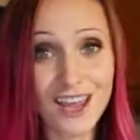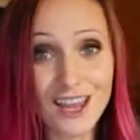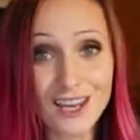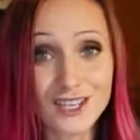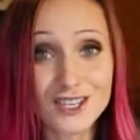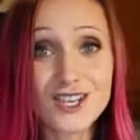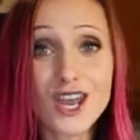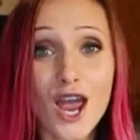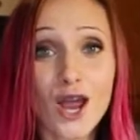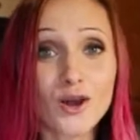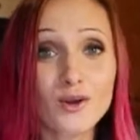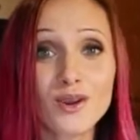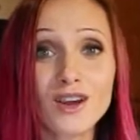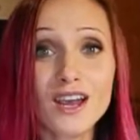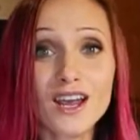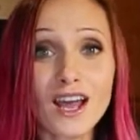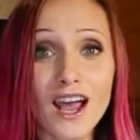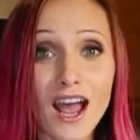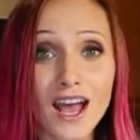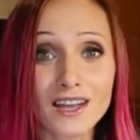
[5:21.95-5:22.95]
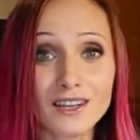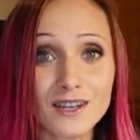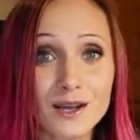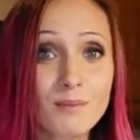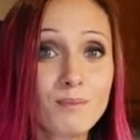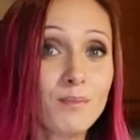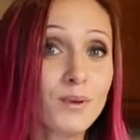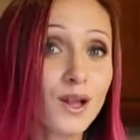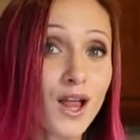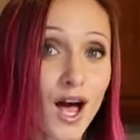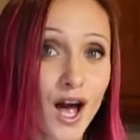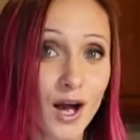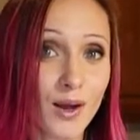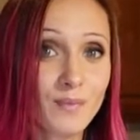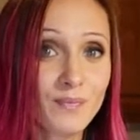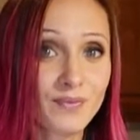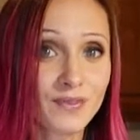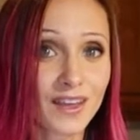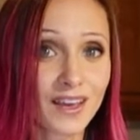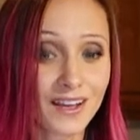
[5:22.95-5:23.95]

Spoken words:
a cherry and a plum,